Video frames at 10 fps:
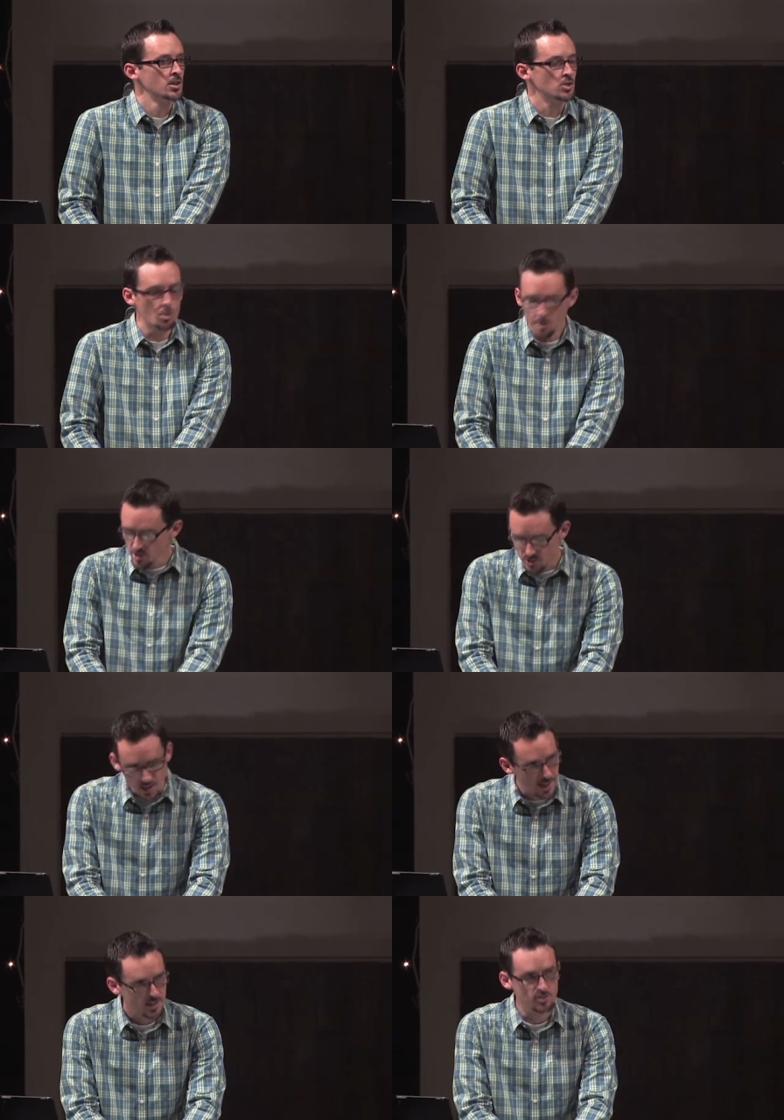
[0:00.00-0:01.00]
Don't be
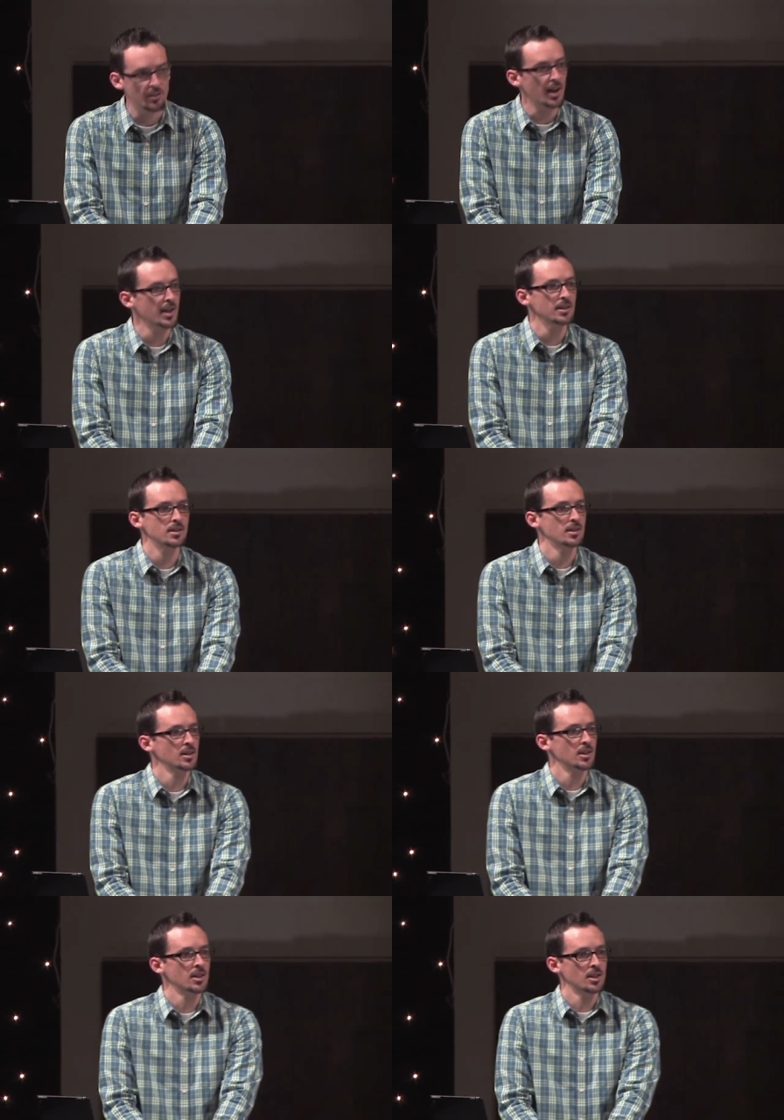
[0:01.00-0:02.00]
satisfied.
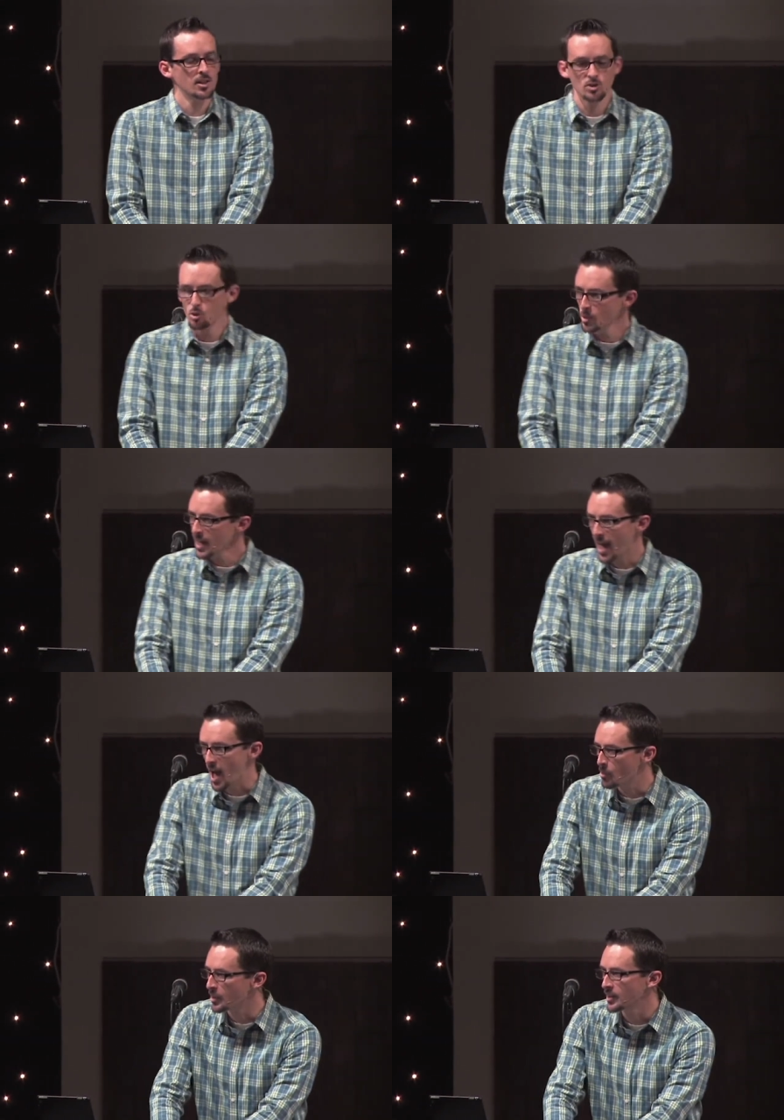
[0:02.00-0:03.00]
Don't be
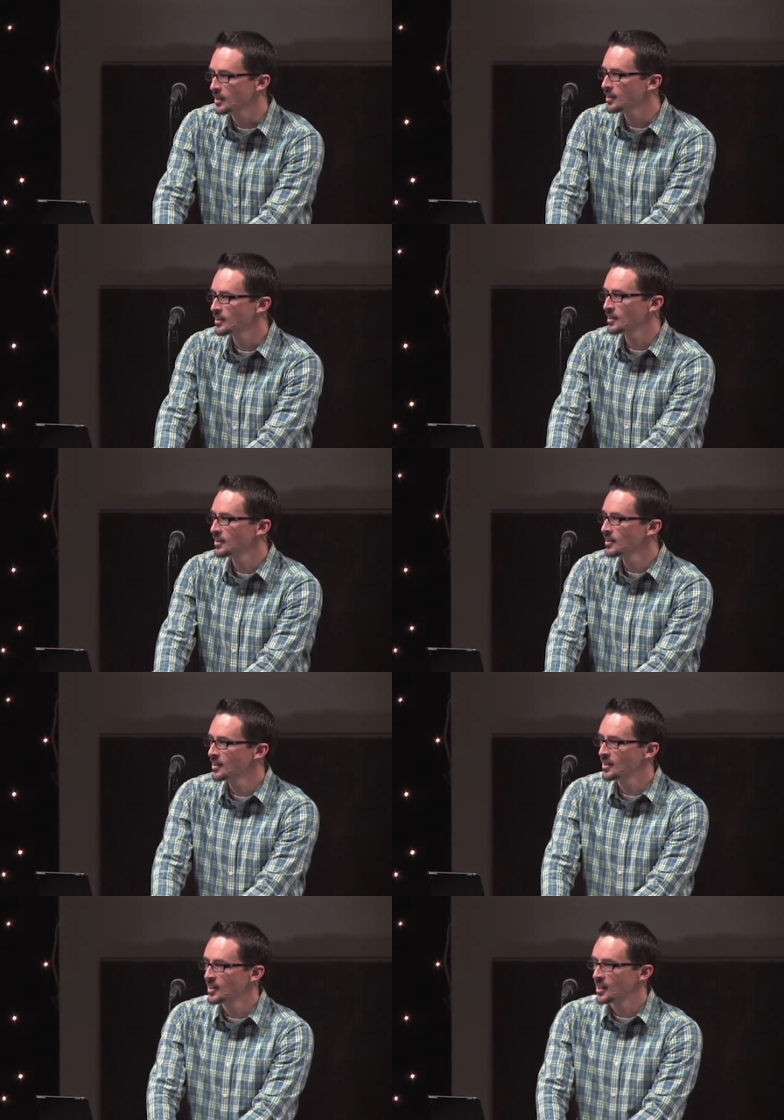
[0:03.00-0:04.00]
happy
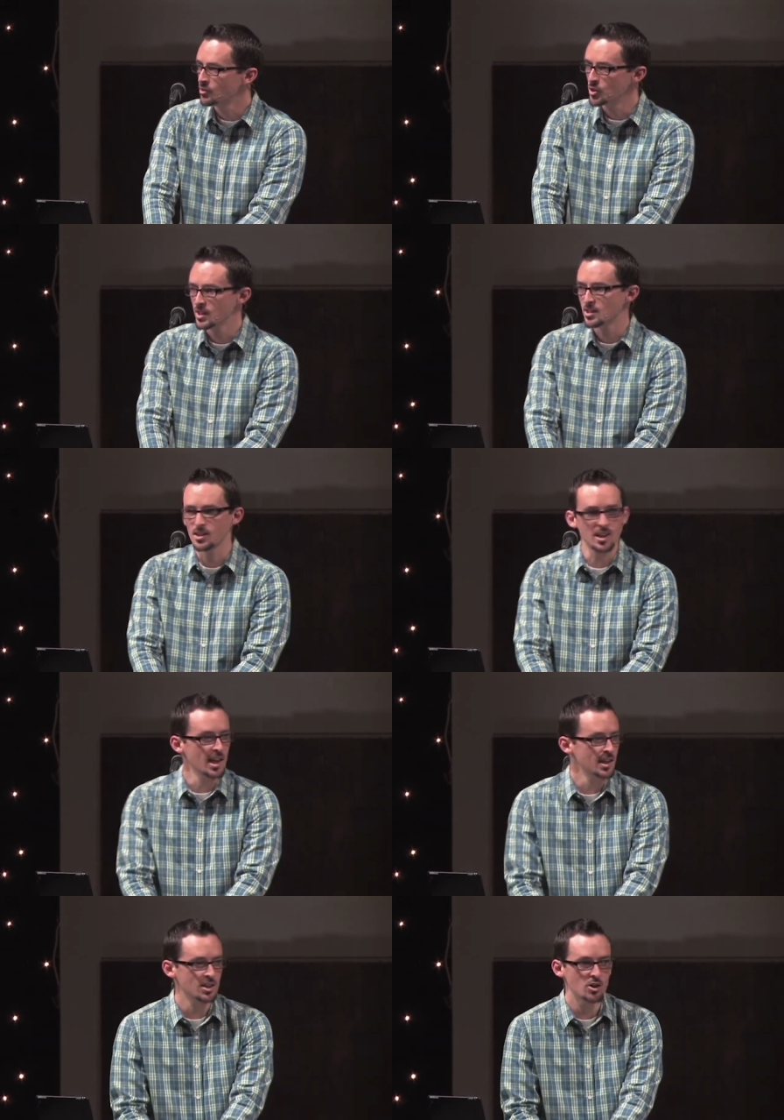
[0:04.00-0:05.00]
if you get to the
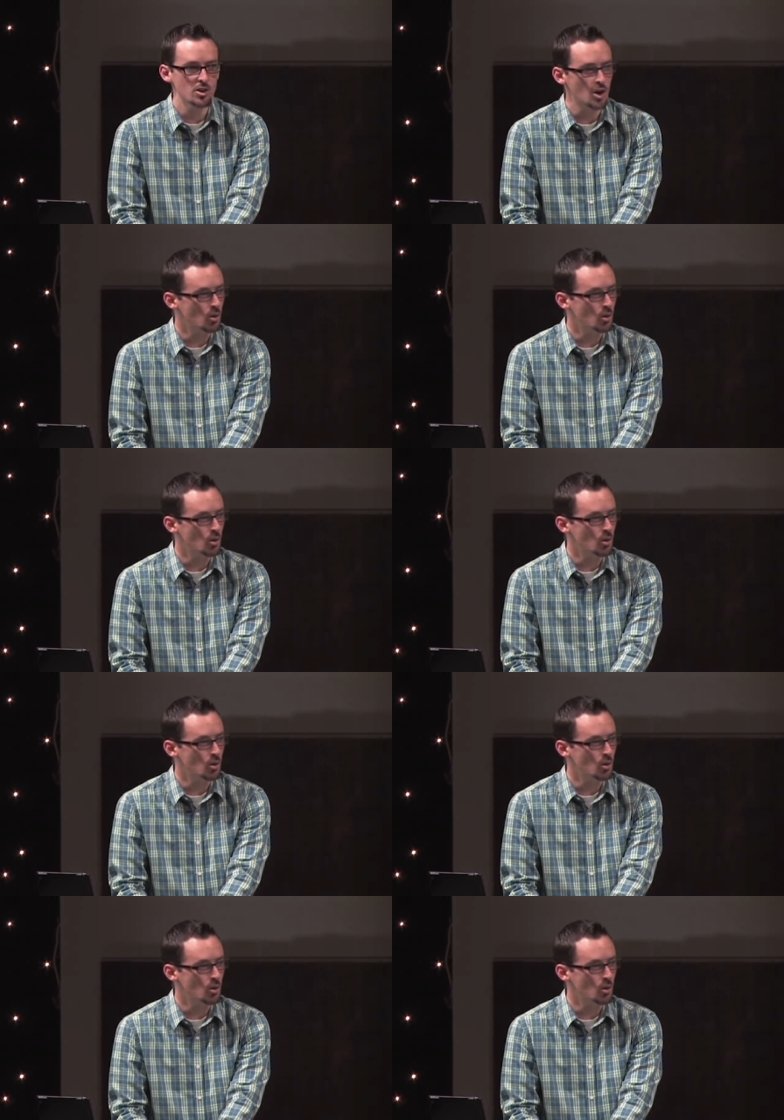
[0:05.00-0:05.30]
end and you're the